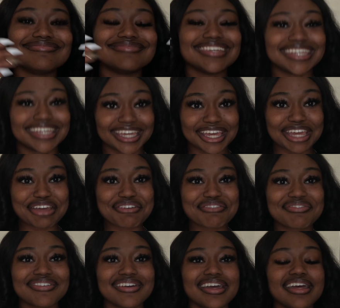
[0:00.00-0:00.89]
give,
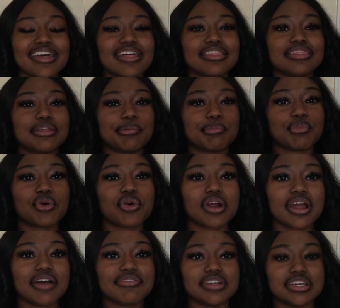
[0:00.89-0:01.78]
the more
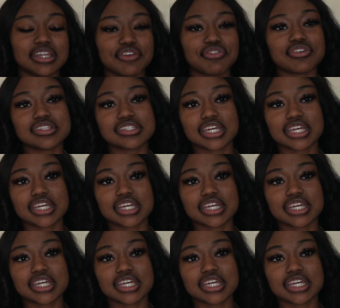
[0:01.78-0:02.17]
of a difference